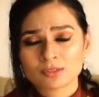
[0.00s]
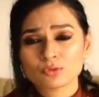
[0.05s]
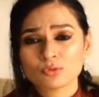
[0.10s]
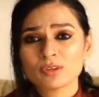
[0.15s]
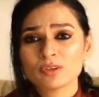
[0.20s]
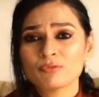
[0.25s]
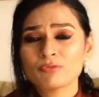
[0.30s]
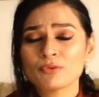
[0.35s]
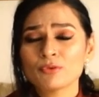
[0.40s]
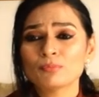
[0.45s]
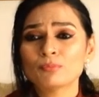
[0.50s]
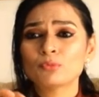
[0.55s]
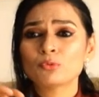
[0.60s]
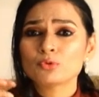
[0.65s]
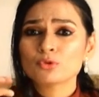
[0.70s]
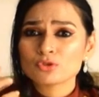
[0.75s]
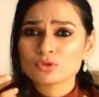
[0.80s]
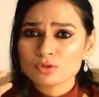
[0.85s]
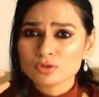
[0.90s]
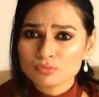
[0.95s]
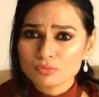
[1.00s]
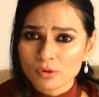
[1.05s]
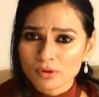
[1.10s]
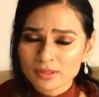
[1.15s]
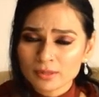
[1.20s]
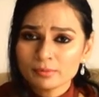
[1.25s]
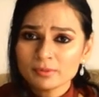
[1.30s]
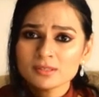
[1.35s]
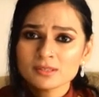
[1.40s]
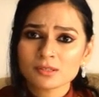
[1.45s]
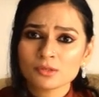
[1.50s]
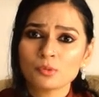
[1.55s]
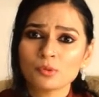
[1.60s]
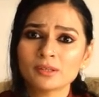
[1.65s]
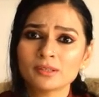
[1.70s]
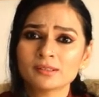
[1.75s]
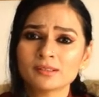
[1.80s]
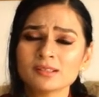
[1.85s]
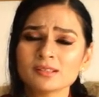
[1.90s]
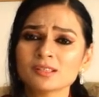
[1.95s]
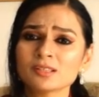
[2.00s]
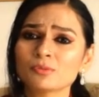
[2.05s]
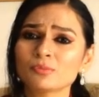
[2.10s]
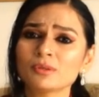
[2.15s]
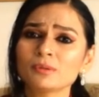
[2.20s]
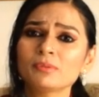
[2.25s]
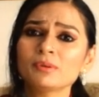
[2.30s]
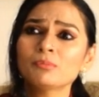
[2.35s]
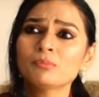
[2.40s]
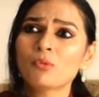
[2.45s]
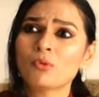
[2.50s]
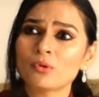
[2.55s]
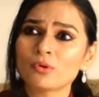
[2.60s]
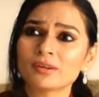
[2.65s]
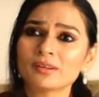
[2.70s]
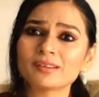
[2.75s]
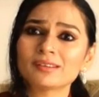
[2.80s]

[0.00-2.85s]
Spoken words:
So if you boost those 40% qualities, it will be more,